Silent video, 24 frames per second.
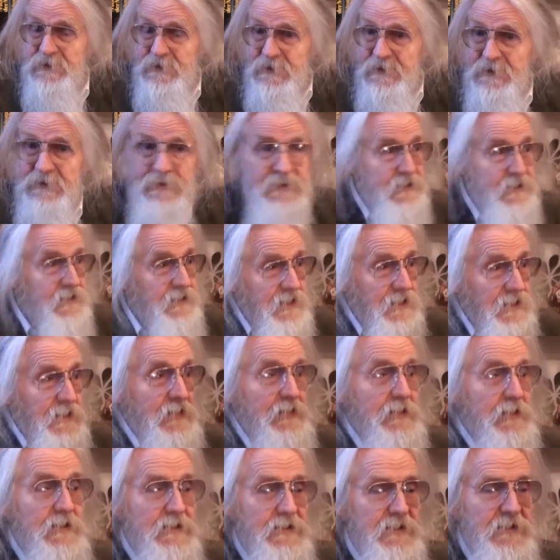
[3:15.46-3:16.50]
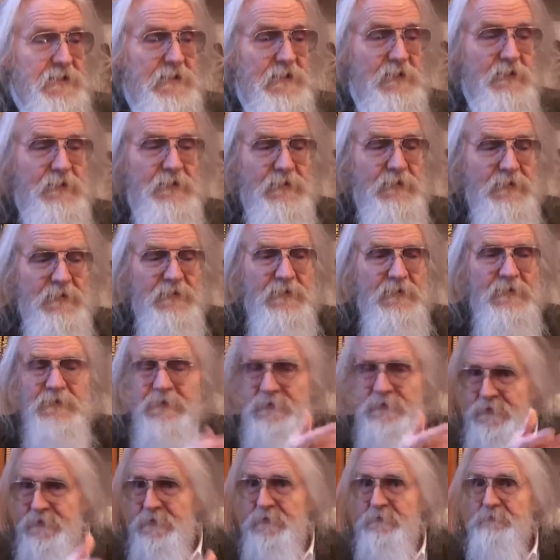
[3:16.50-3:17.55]
Clinic,
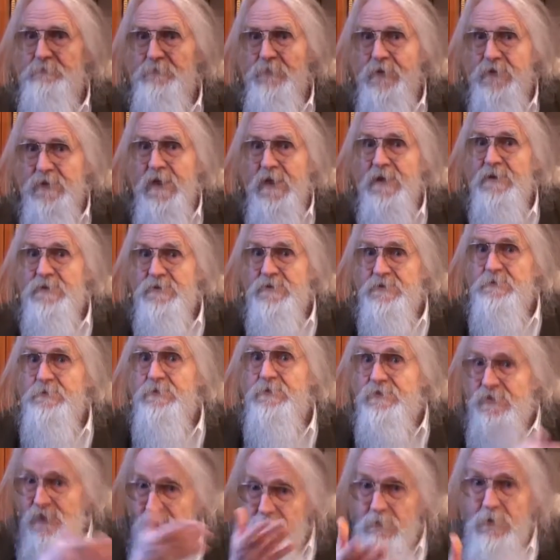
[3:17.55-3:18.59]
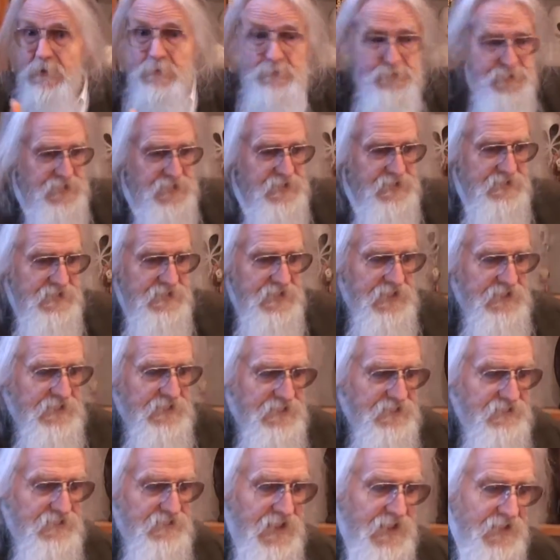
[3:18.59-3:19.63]
or the Manhattan Jewish Therapy in
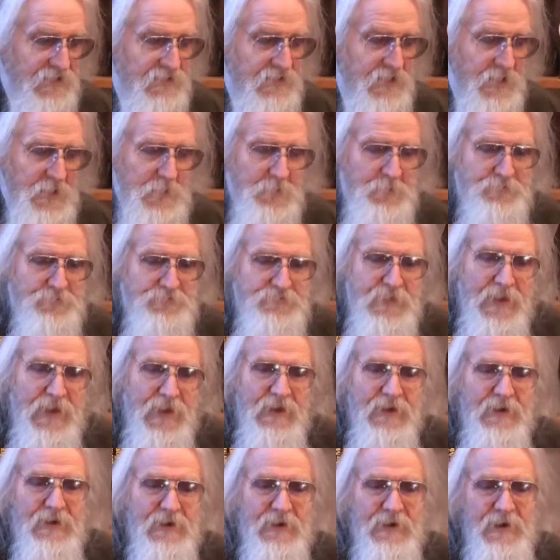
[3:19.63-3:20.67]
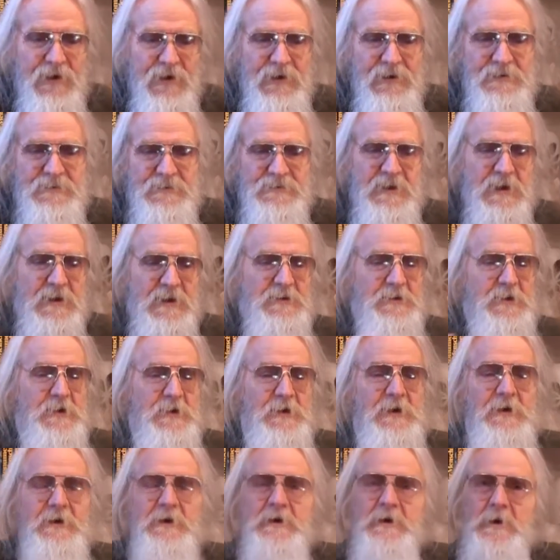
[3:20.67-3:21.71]
English, then I said,
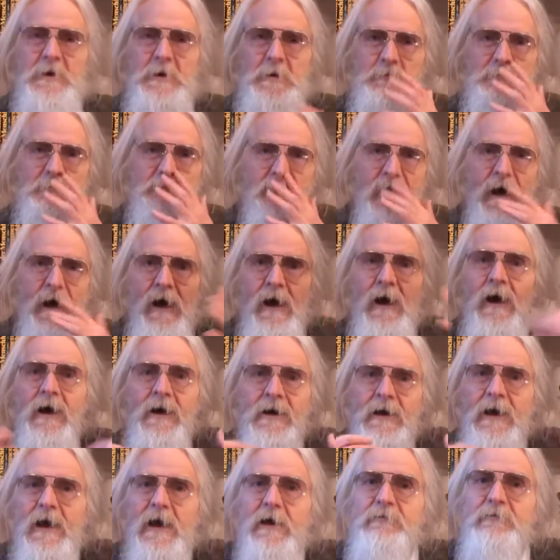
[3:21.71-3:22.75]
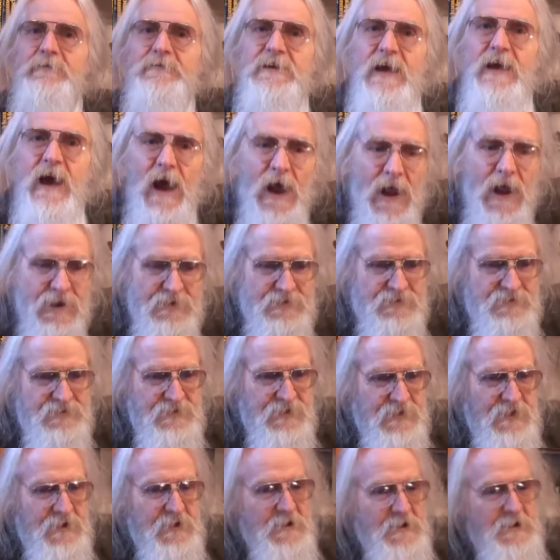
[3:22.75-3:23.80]
I have the
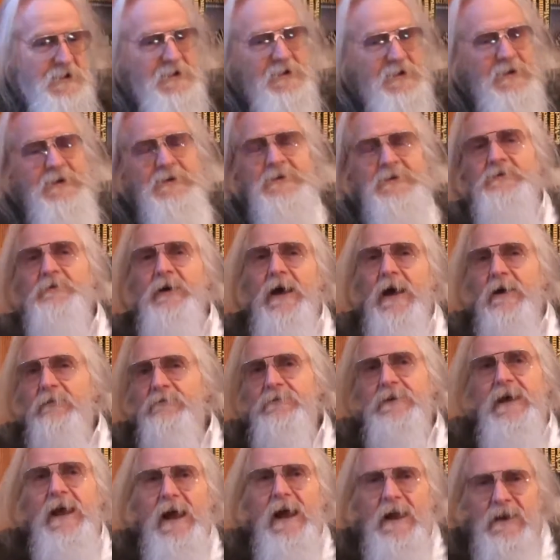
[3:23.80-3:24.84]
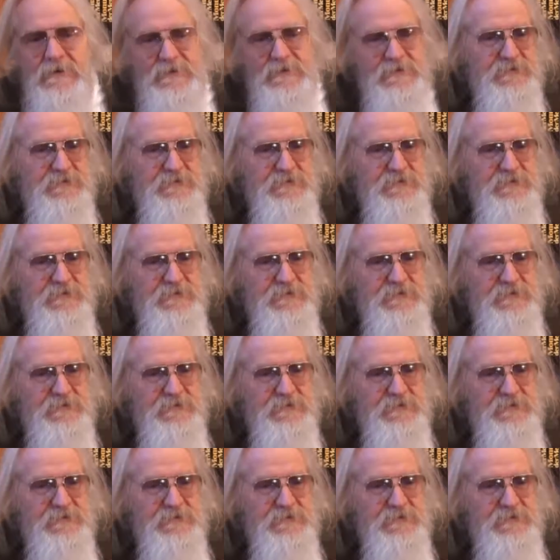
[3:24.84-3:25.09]
answer to every health